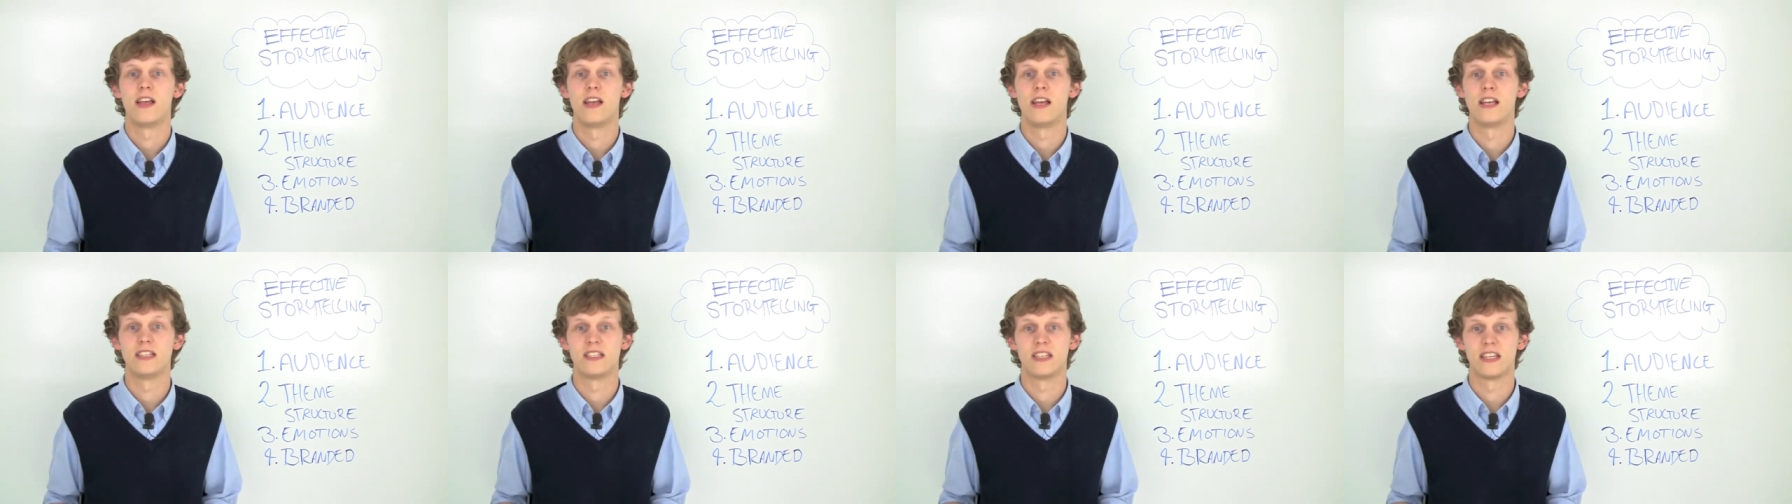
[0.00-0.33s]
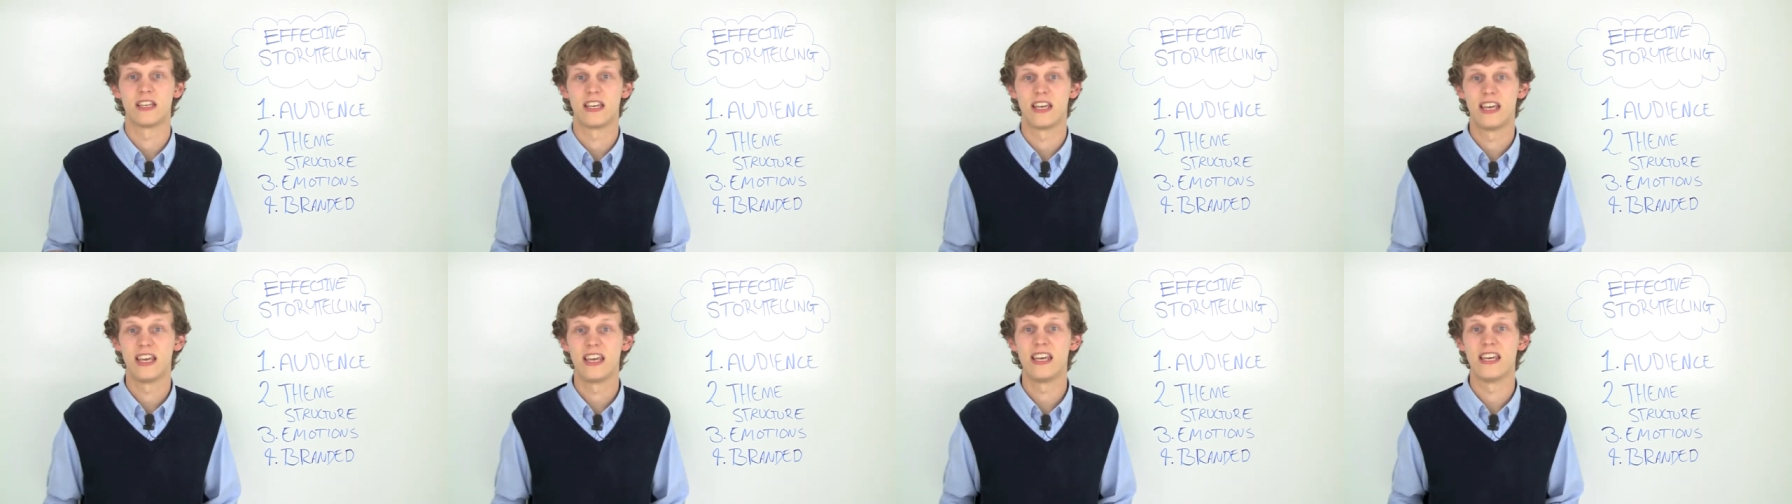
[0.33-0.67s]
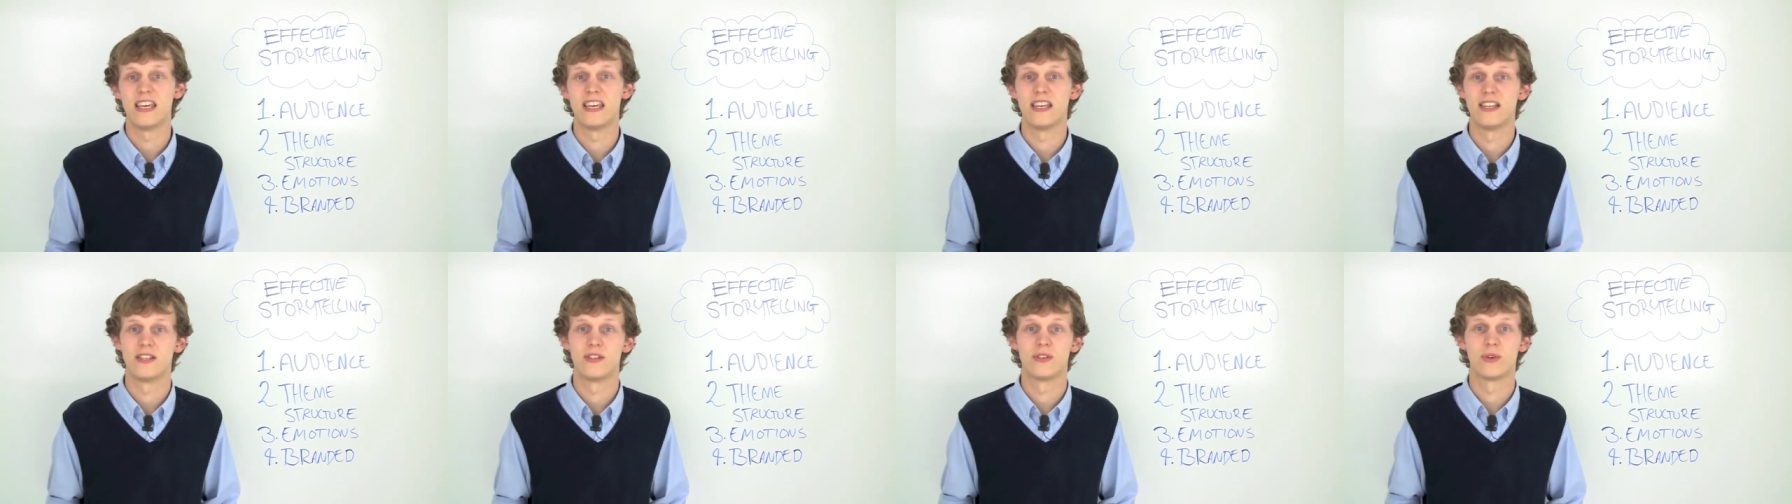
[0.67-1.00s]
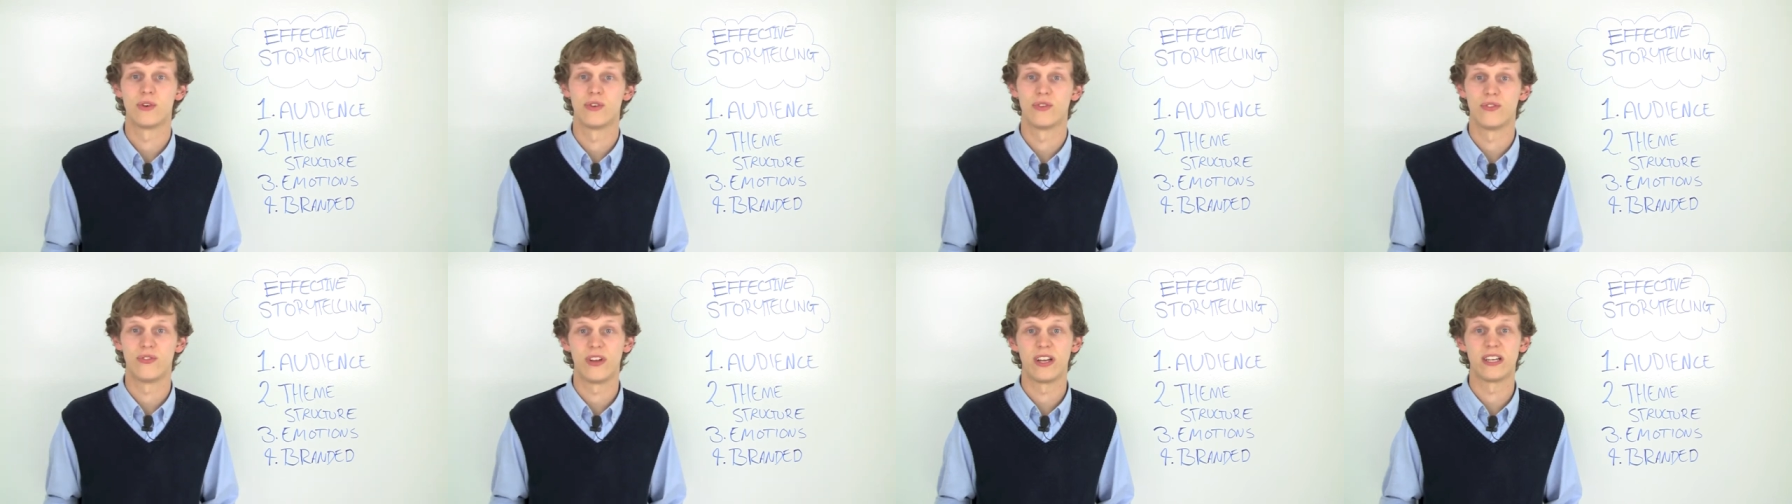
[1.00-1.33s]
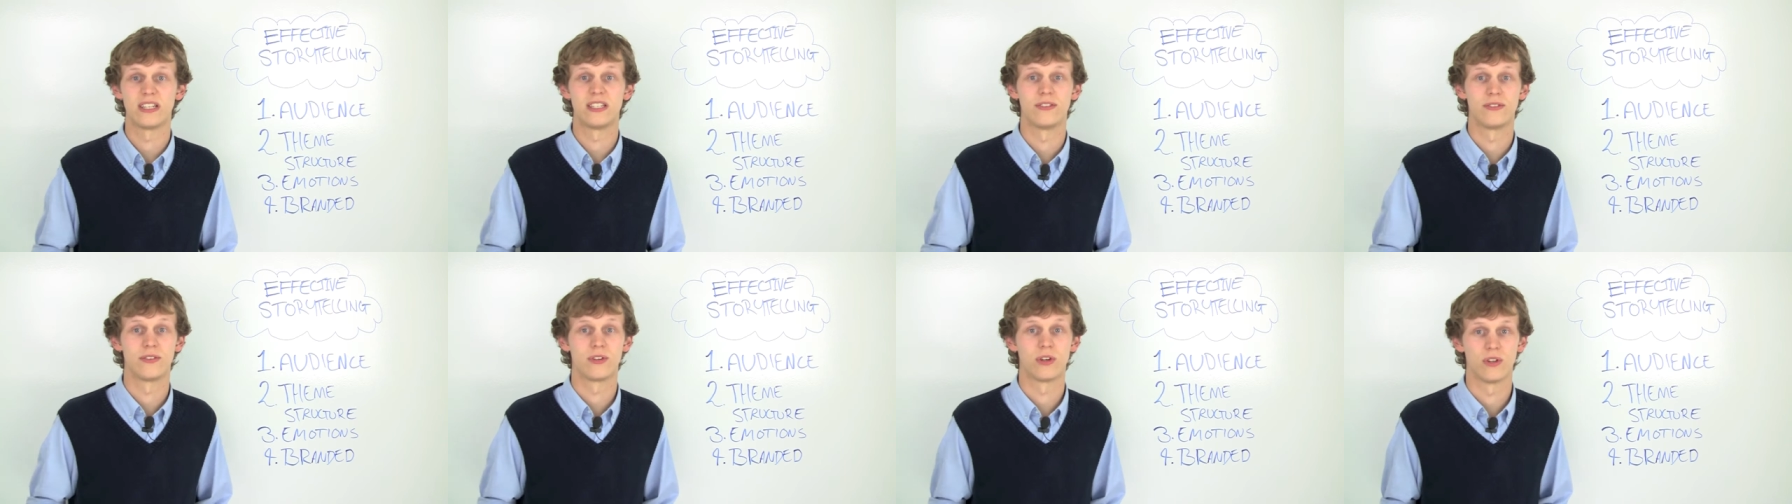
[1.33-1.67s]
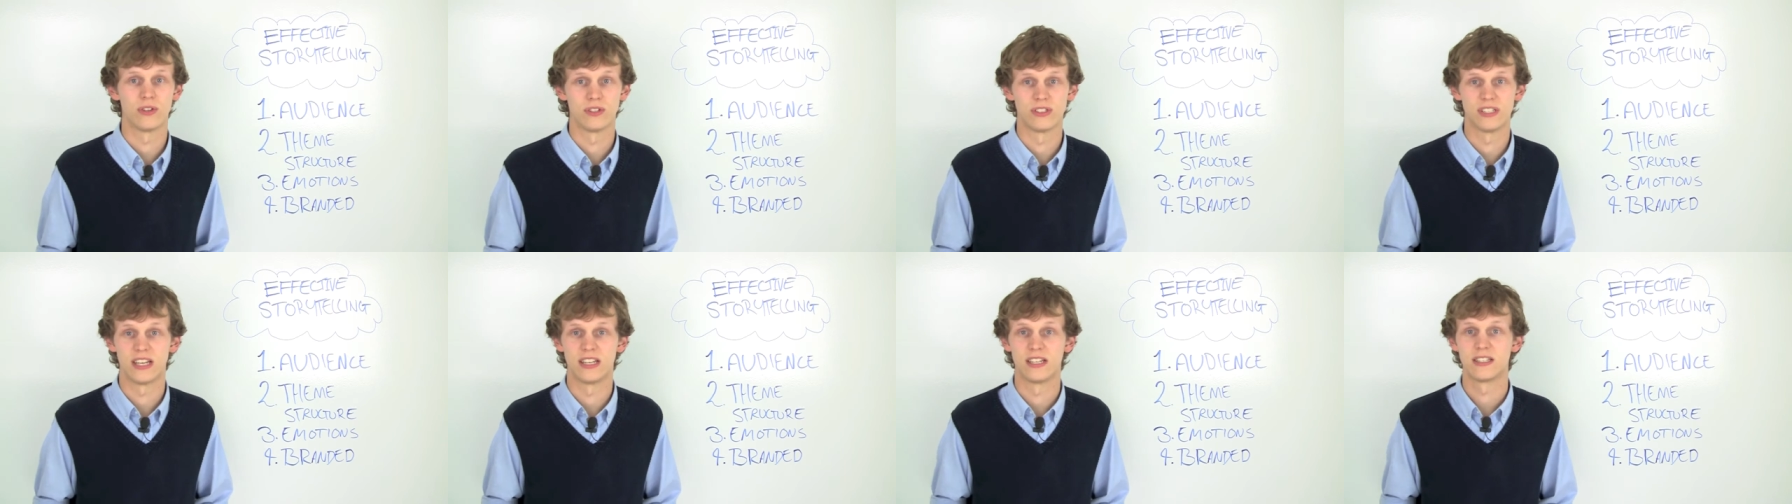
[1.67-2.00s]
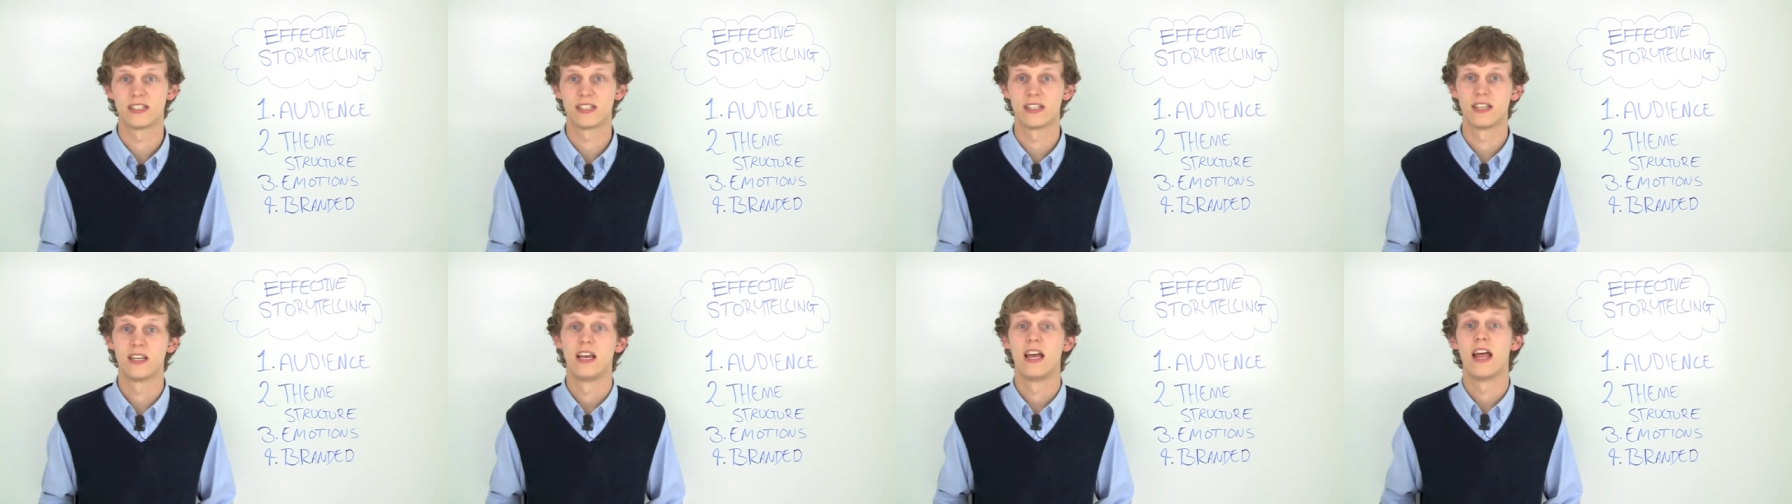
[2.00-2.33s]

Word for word: is the key to effective content.